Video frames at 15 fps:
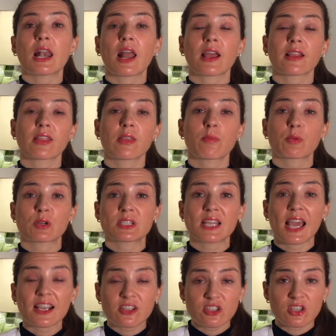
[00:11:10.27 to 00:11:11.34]
like the
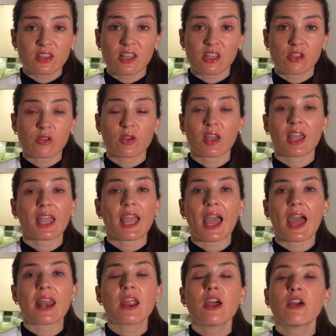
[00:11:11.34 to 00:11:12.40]
protection that you can
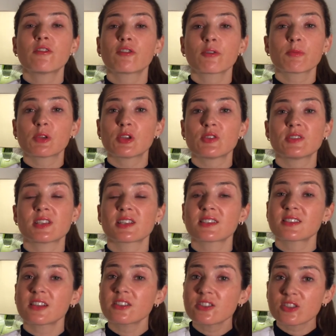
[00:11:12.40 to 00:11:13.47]
get from using
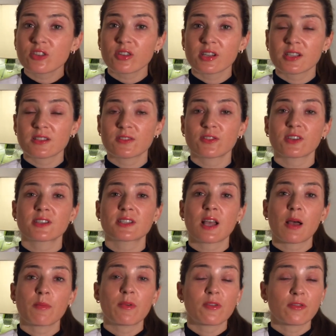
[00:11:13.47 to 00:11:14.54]
sunscreens, for
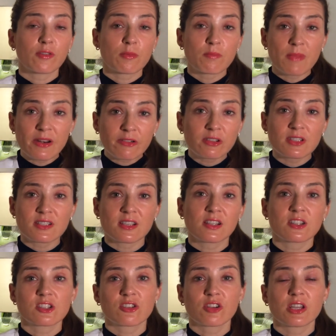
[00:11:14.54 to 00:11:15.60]
example, from mineral
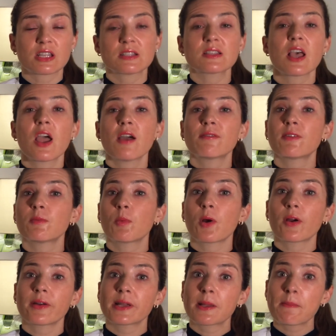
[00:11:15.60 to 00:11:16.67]
sunscreens, from
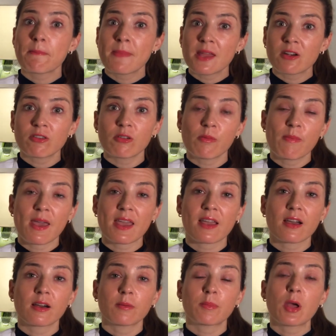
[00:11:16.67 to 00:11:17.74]
wearing mineral
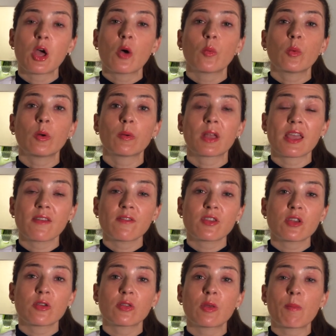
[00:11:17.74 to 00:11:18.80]
makeup, will give
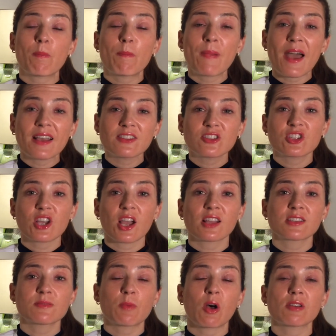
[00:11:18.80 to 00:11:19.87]
you the best
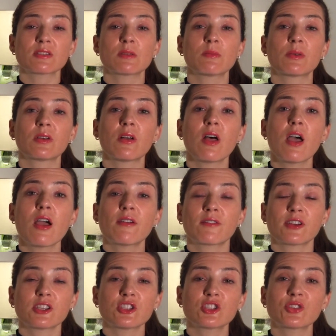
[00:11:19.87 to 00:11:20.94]
chance possible for
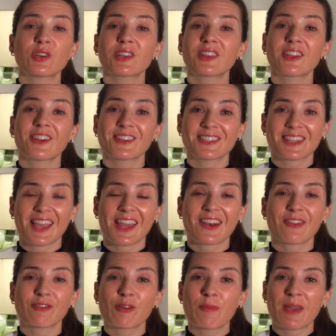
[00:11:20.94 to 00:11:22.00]
ensuring that your skin
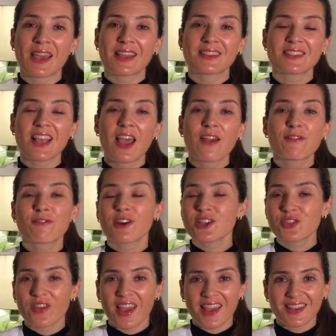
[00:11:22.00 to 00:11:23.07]
remains
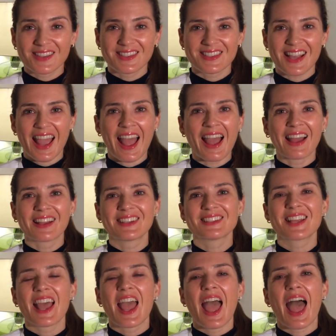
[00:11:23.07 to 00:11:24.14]
fresh-faced and
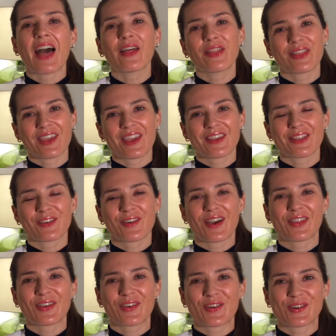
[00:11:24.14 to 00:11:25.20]
healthy
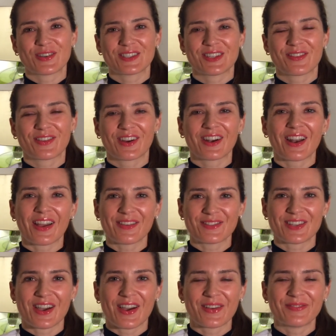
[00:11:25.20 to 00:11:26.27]
throughout the course of your
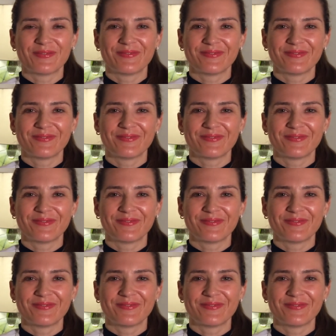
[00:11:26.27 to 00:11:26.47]
lifetime.